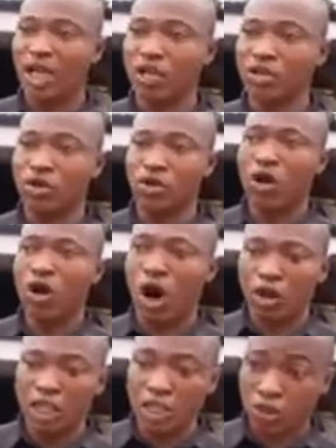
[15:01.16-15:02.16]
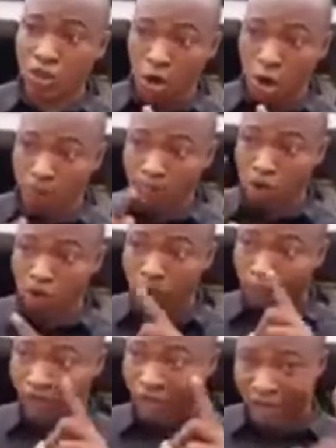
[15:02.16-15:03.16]
tell you, all these crumbs
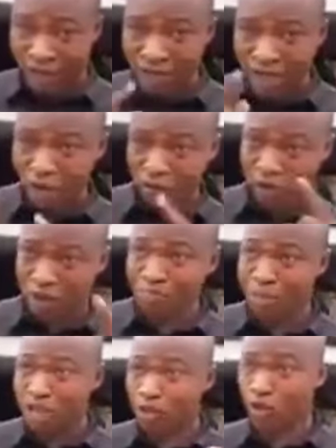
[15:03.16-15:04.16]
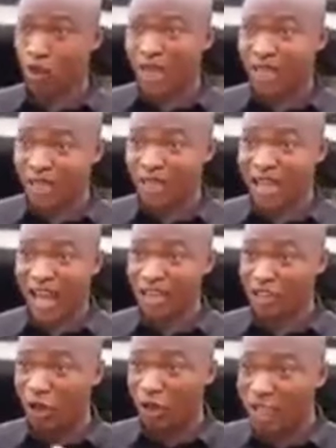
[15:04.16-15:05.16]
of criminals masquerading
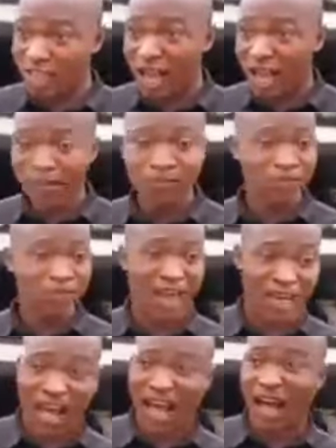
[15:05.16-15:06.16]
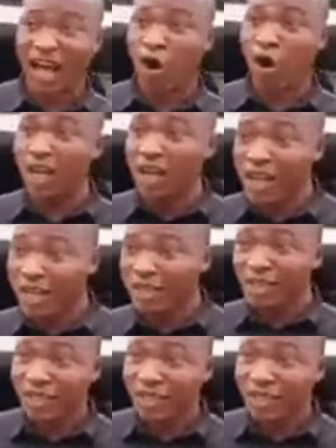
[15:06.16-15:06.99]
as your leader that are only...